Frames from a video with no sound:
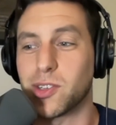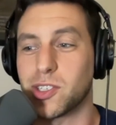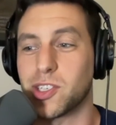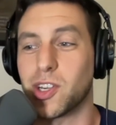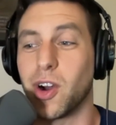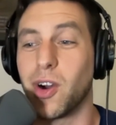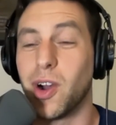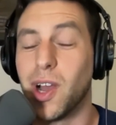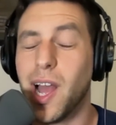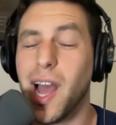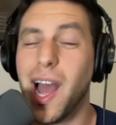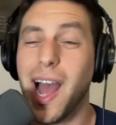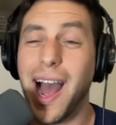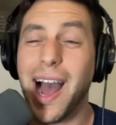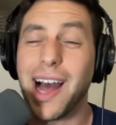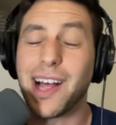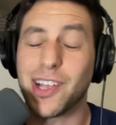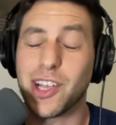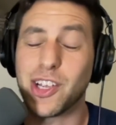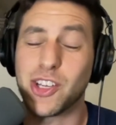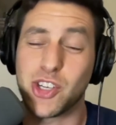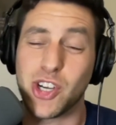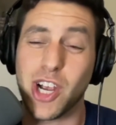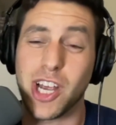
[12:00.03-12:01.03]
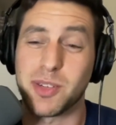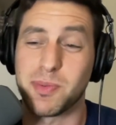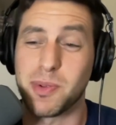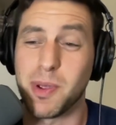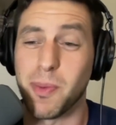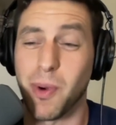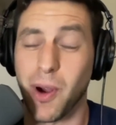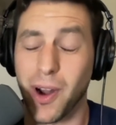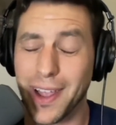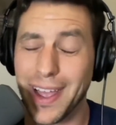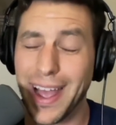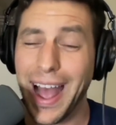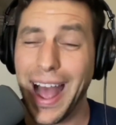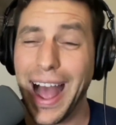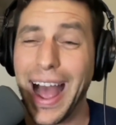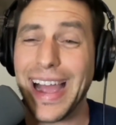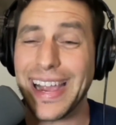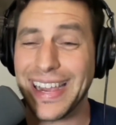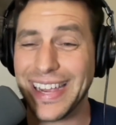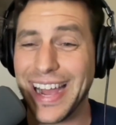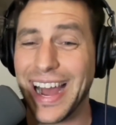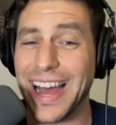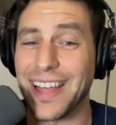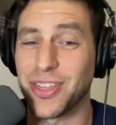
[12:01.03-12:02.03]
So trust me, Mark,
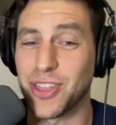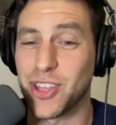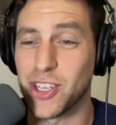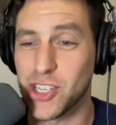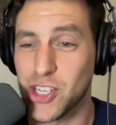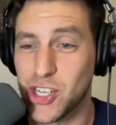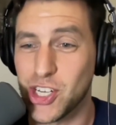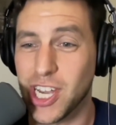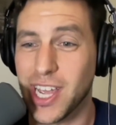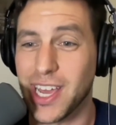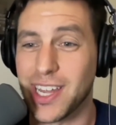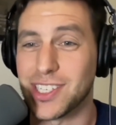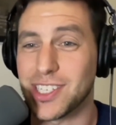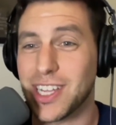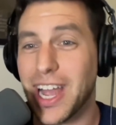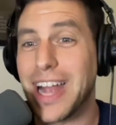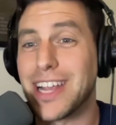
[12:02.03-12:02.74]
I got the gist.